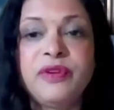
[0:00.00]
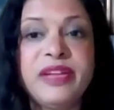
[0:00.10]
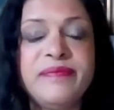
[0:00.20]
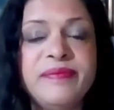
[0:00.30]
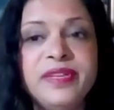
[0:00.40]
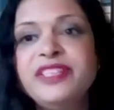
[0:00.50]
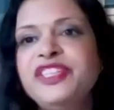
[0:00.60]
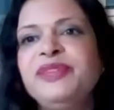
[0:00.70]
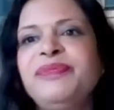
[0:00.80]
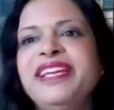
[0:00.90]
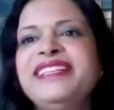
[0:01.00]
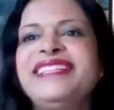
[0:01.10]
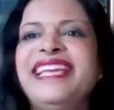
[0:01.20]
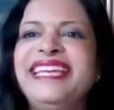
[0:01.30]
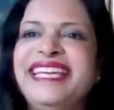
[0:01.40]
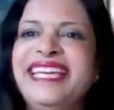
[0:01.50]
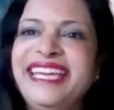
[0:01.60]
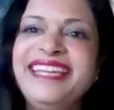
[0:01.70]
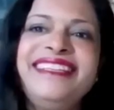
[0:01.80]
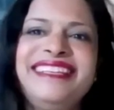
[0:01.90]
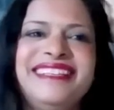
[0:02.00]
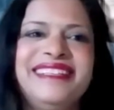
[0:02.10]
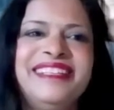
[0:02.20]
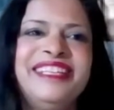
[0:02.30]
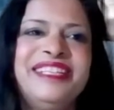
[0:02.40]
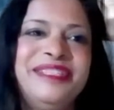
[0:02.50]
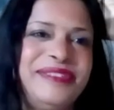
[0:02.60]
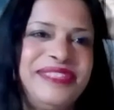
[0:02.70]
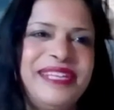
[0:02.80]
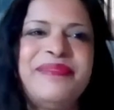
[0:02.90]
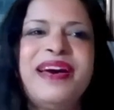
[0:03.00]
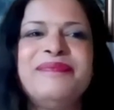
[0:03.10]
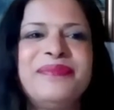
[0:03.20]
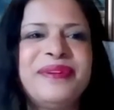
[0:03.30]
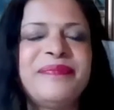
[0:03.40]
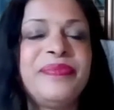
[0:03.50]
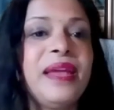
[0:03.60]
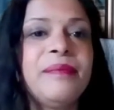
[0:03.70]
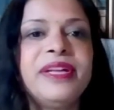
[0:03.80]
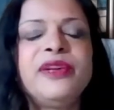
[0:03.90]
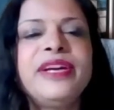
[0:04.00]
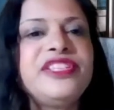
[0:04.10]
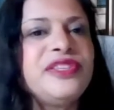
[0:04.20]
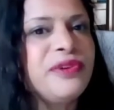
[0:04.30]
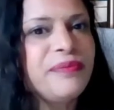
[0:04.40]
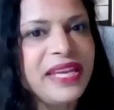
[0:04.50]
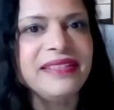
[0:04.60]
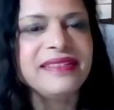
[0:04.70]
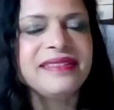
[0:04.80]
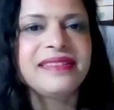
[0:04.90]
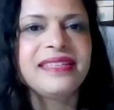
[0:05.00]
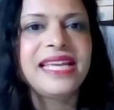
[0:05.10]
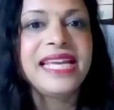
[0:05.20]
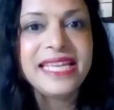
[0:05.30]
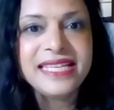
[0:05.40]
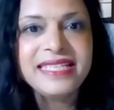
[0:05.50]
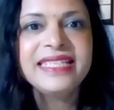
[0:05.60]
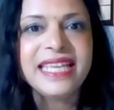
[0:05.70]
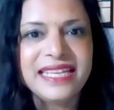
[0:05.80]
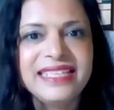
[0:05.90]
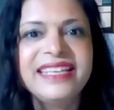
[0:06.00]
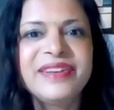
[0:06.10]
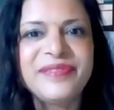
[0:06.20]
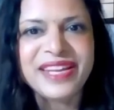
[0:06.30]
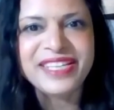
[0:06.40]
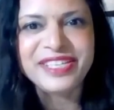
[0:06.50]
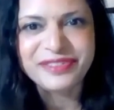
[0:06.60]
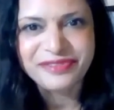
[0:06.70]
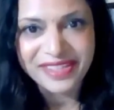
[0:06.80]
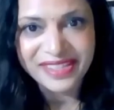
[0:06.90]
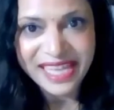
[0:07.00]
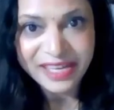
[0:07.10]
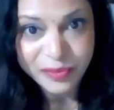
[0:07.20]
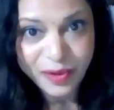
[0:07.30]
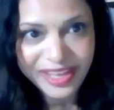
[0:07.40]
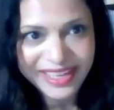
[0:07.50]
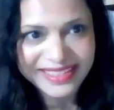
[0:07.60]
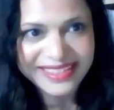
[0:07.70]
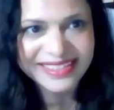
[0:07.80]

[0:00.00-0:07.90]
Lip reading: emerging players like India to step up. But the question remains, is India ready to fill that void?